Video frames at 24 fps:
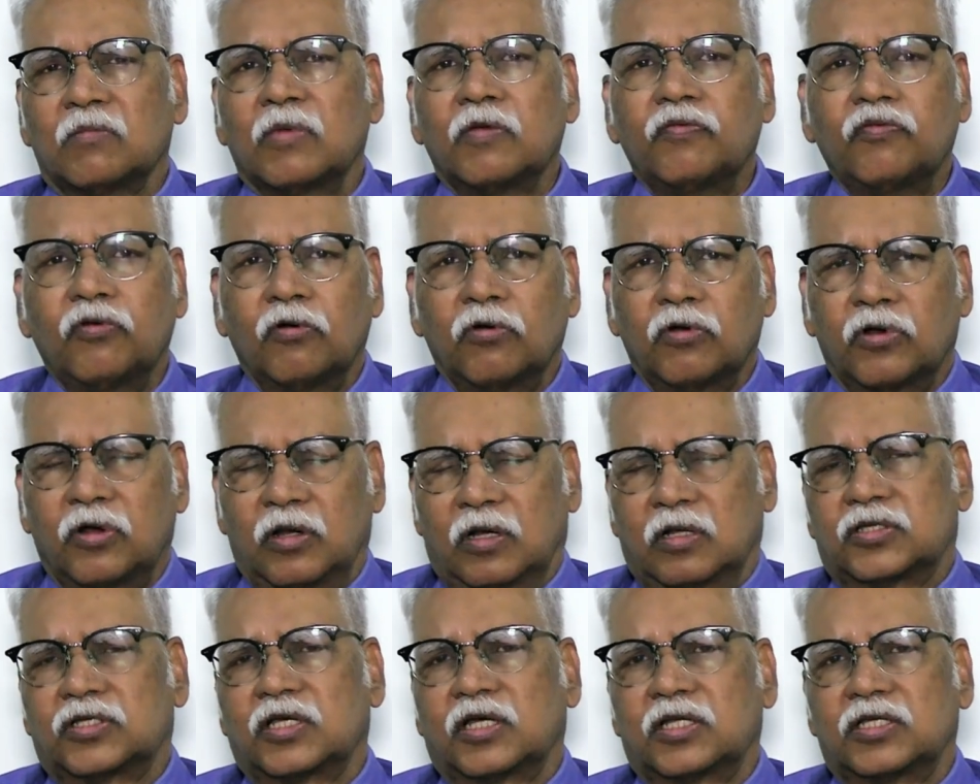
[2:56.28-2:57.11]
before
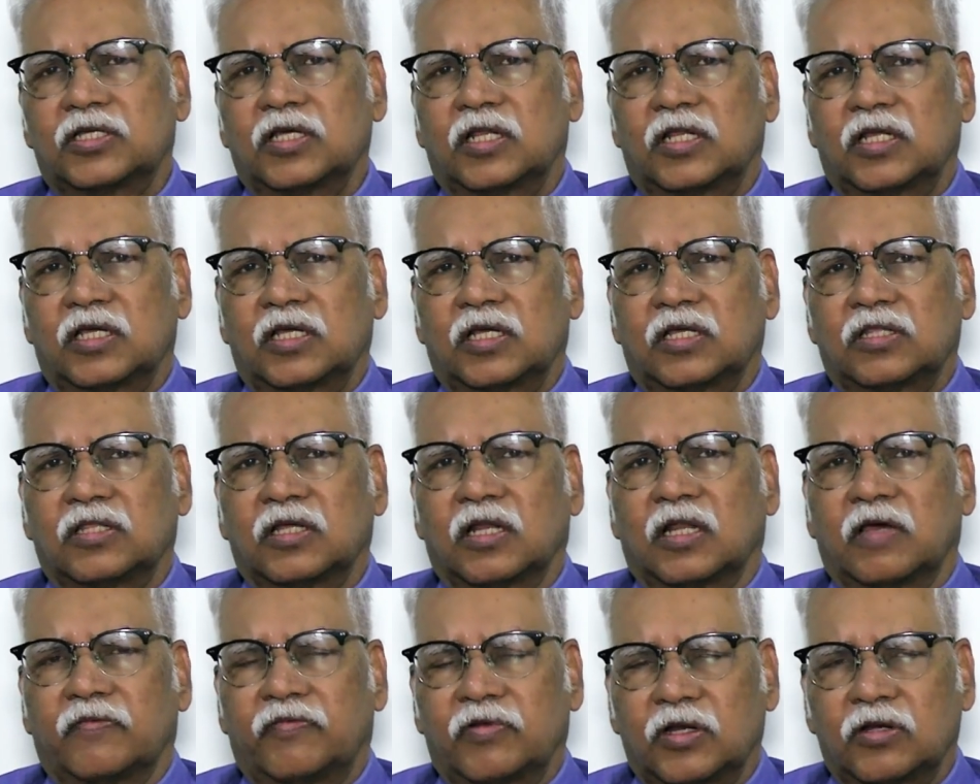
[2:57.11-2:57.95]
surgery, the
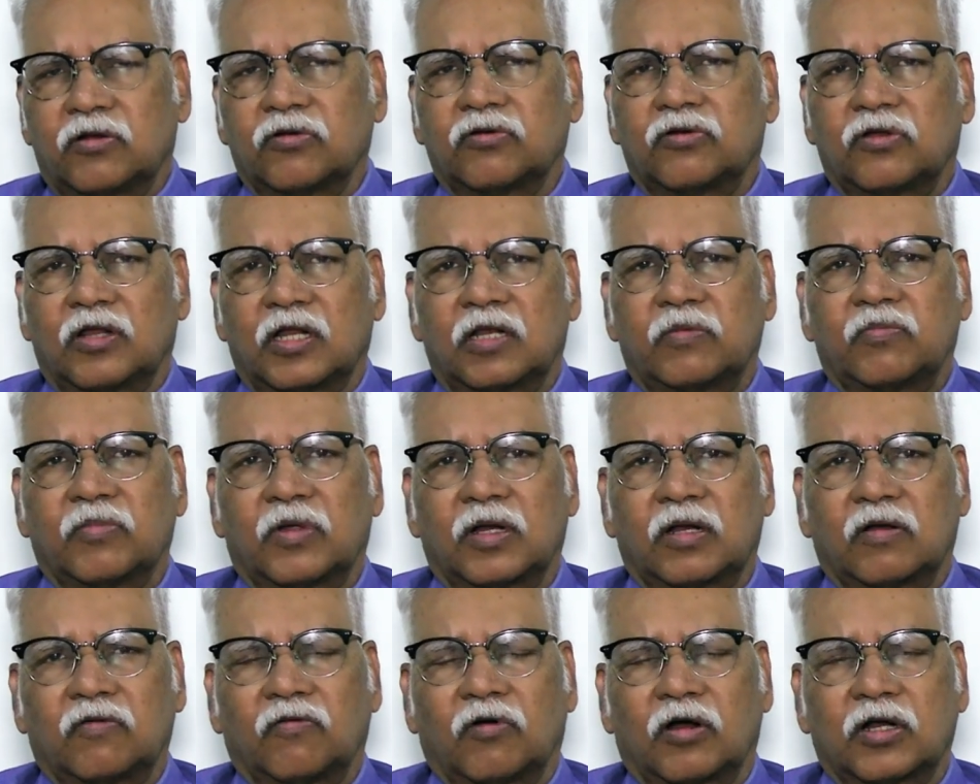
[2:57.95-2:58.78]
definitive
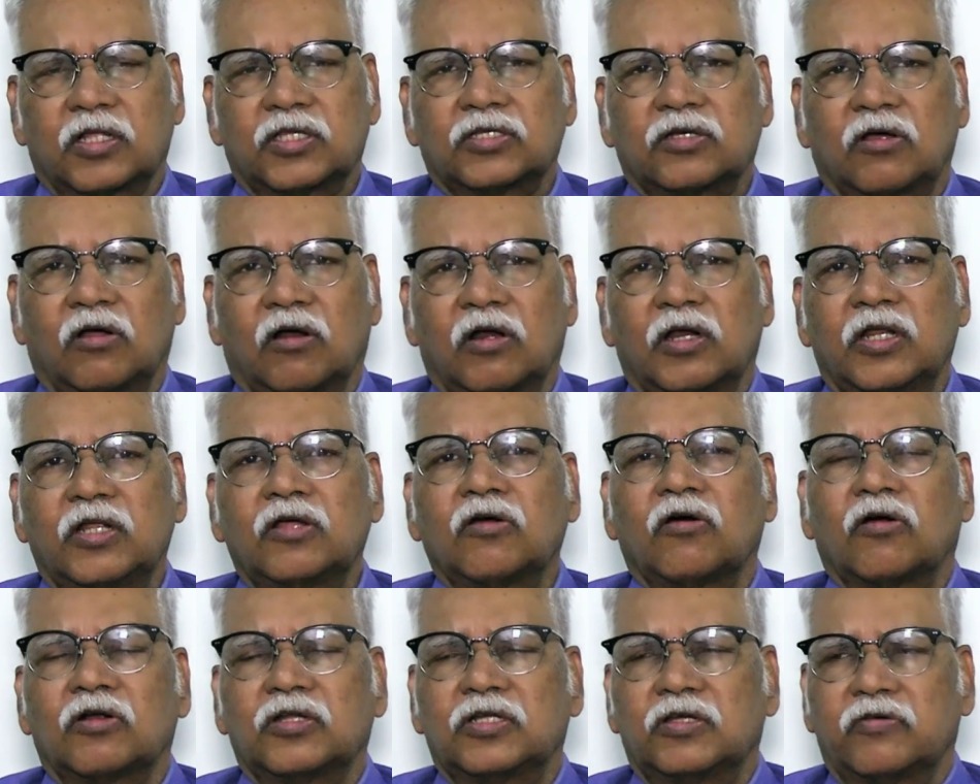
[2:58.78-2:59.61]
treatment, what is called
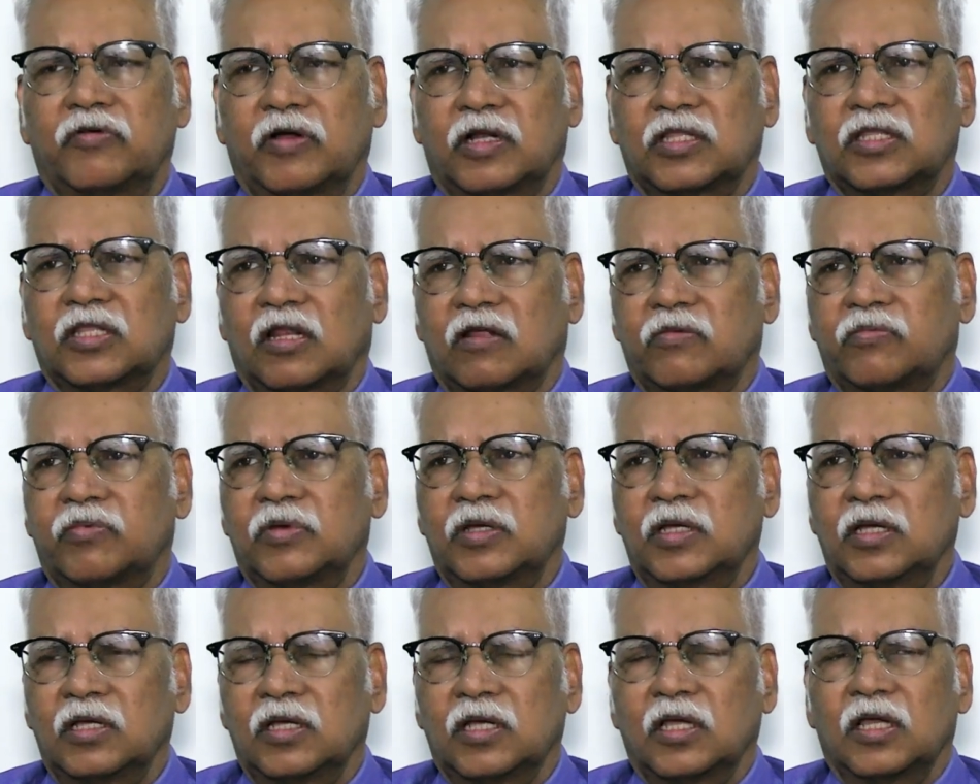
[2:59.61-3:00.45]
neoadjuvant
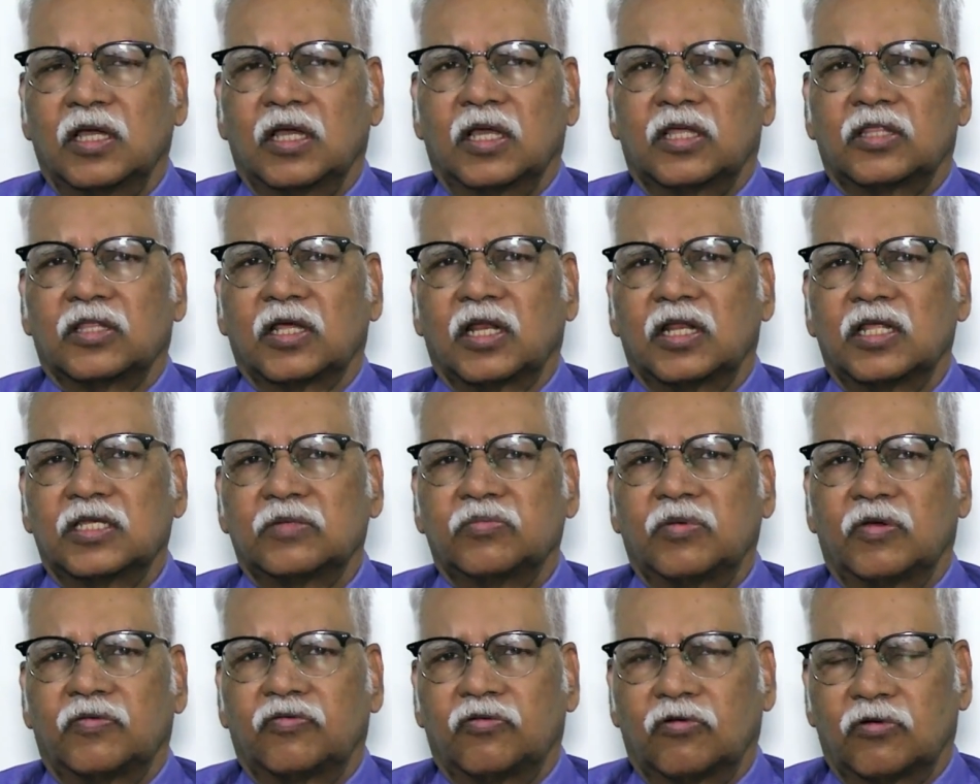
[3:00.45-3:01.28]
therapy. That is,
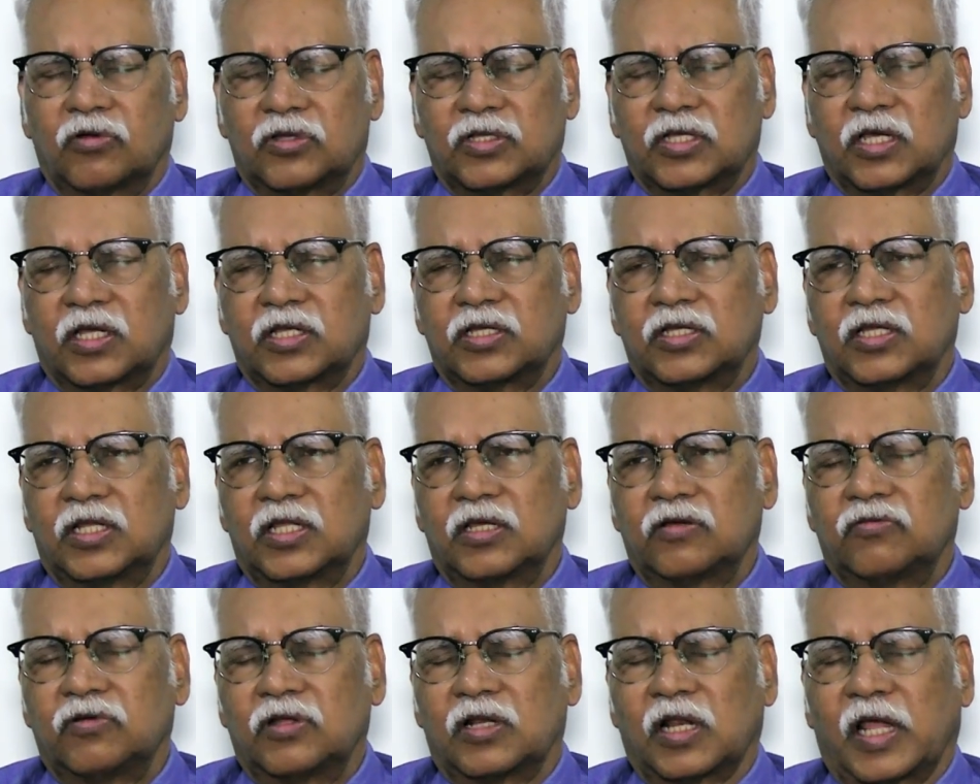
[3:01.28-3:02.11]
before
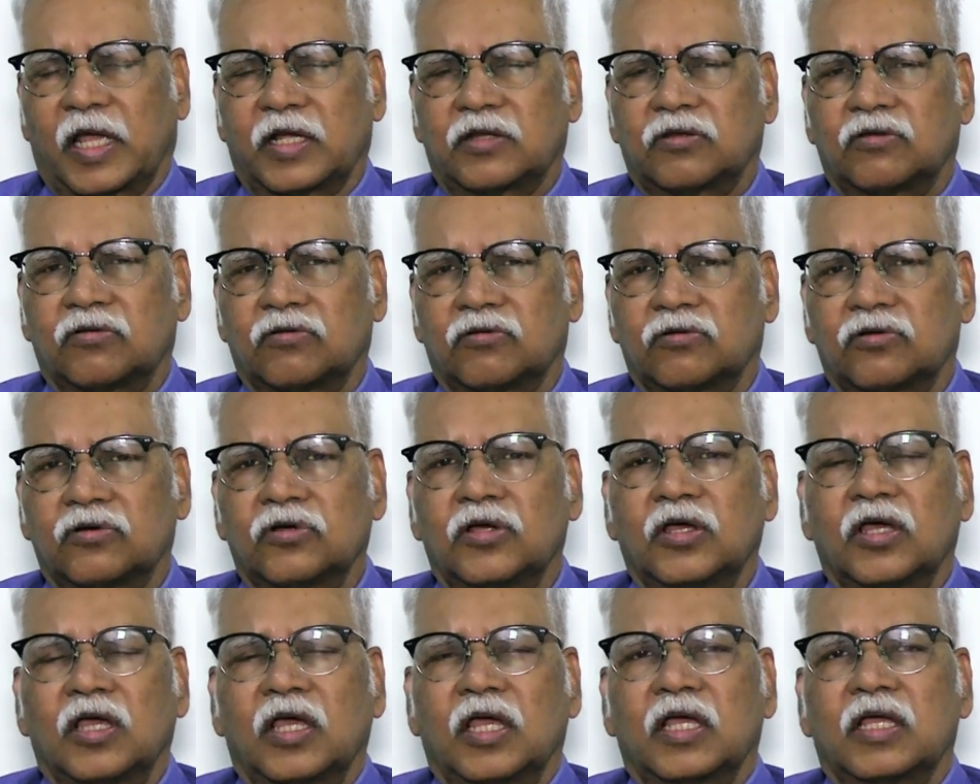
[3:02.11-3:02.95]
surgery, we like to
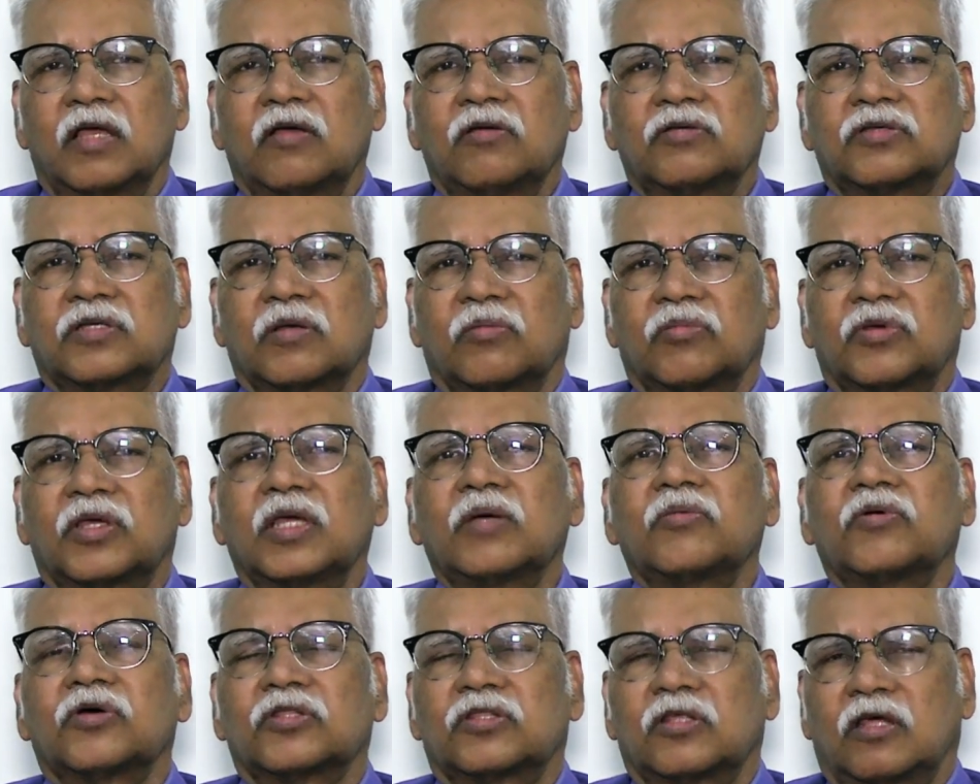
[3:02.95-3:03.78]
give some
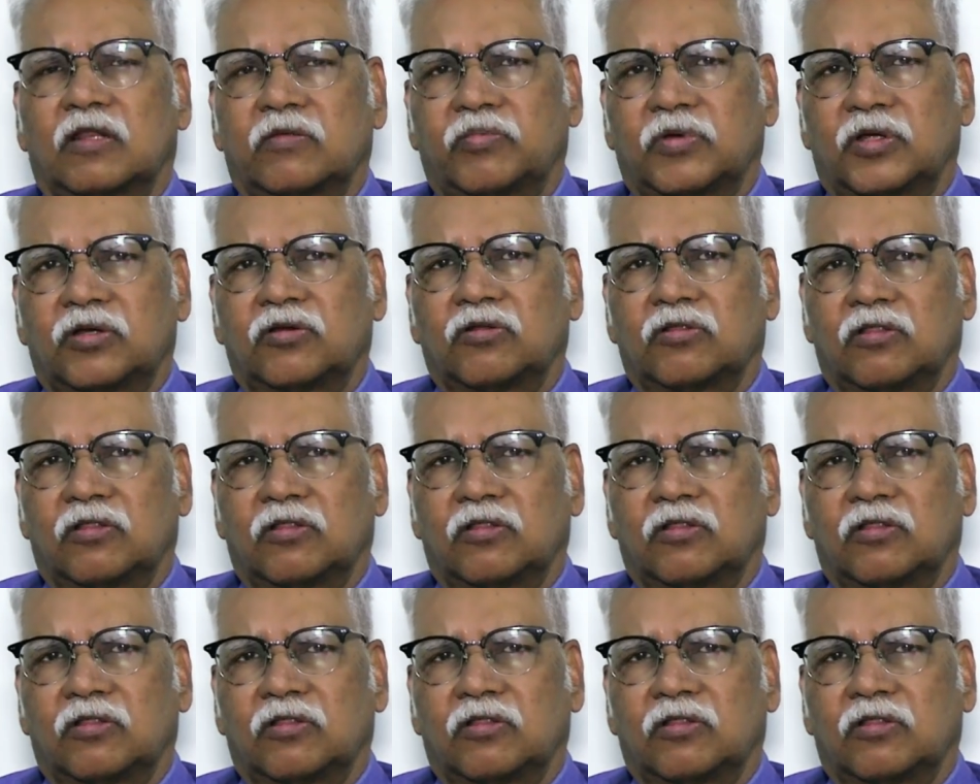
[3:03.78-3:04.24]
chemotherapy